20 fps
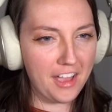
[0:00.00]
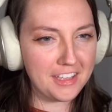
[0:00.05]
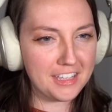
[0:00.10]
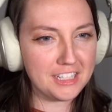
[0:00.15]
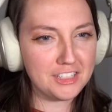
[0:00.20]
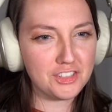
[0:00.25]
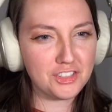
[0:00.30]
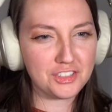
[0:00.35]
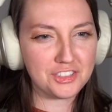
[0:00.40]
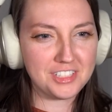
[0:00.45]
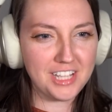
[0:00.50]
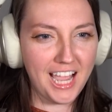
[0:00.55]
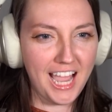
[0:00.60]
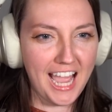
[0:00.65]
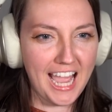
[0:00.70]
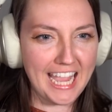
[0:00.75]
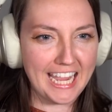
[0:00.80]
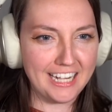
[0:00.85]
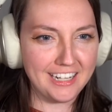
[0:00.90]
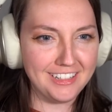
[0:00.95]
He just
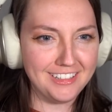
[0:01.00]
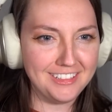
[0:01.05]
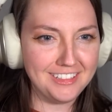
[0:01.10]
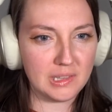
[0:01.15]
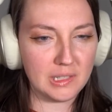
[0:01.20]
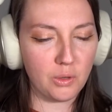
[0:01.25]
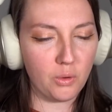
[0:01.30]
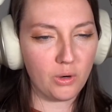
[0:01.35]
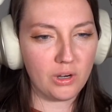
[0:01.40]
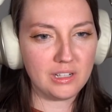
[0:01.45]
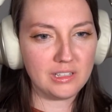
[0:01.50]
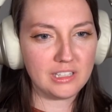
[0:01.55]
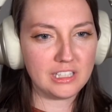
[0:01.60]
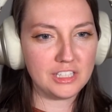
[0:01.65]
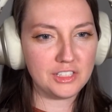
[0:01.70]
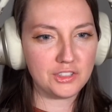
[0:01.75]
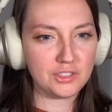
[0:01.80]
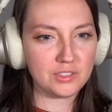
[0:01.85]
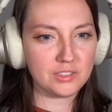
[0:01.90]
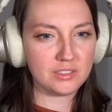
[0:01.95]
died! Or at
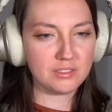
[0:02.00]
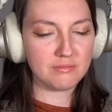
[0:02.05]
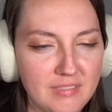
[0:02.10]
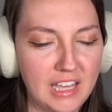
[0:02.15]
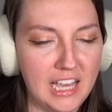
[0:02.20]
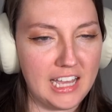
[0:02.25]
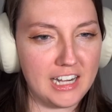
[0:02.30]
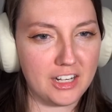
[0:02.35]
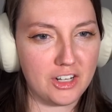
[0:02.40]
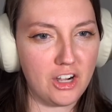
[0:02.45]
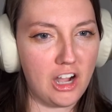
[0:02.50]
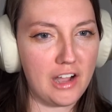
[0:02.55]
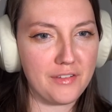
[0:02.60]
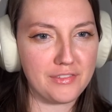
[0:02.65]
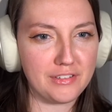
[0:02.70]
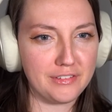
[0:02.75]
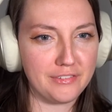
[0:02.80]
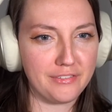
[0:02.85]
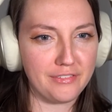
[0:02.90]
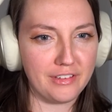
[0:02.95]
least had a
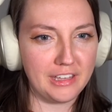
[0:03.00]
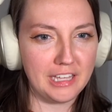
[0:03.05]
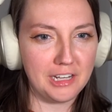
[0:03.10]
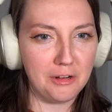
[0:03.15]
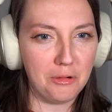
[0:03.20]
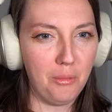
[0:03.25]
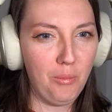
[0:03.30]
coughing fit.